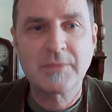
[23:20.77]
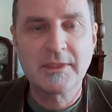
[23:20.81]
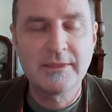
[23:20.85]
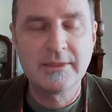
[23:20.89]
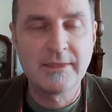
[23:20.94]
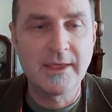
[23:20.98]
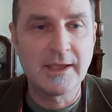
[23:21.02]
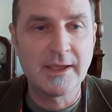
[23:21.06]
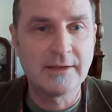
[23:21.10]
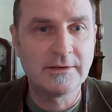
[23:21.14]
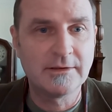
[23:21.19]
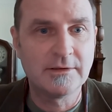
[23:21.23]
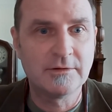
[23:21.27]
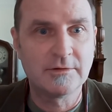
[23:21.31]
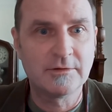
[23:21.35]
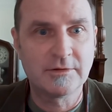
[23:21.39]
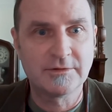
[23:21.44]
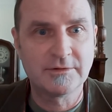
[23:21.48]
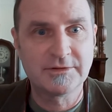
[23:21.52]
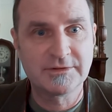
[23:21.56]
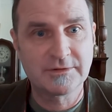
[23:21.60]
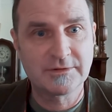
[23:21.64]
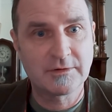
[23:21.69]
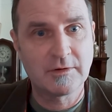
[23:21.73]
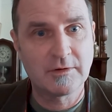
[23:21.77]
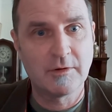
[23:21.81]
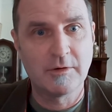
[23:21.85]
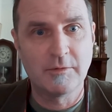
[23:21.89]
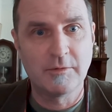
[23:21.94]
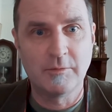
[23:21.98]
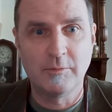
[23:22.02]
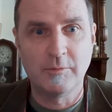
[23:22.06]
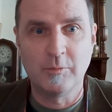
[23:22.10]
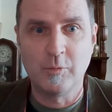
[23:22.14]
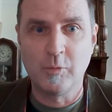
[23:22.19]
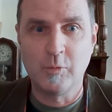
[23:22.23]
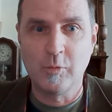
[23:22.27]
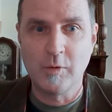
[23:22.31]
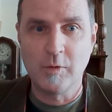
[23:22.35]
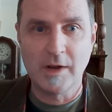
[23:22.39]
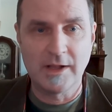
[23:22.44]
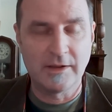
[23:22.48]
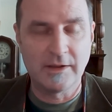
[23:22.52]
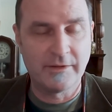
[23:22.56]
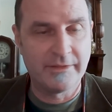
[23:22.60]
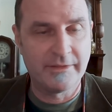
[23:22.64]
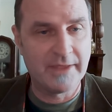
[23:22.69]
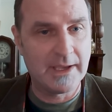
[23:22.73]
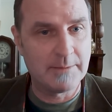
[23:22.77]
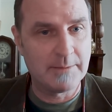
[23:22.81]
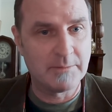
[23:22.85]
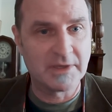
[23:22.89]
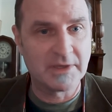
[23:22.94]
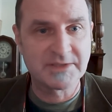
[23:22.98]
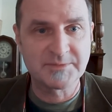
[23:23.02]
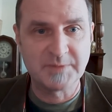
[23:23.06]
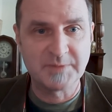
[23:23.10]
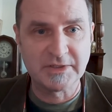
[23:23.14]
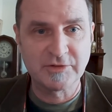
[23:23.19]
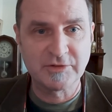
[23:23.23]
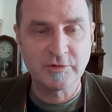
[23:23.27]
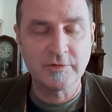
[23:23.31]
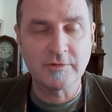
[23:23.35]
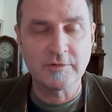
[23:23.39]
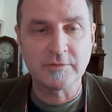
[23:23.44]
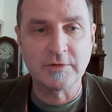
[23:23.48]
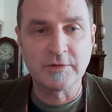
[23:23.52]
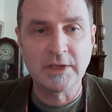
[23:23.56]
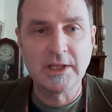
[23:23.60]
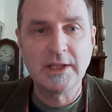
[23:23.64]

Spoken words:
then you just go, well, that must be true.